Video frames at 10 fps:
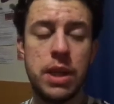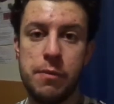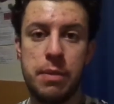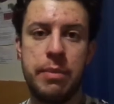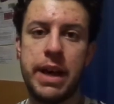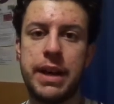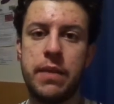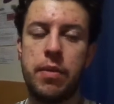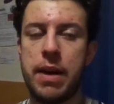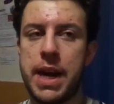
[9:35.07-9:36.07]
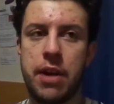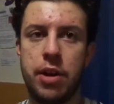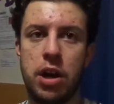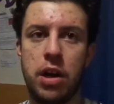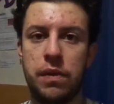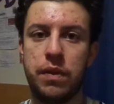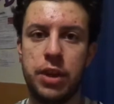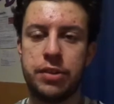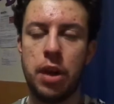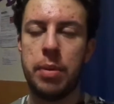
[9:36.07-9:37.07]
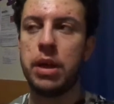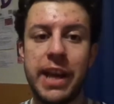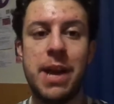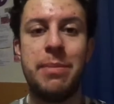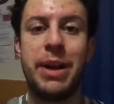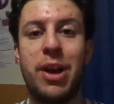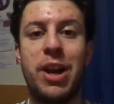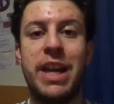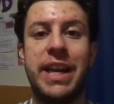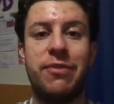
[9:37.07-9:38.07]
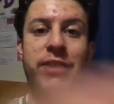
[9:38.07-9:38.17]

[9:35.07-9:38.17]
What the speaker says: I've been back now for about an hour and a half, but it's over. I came back early.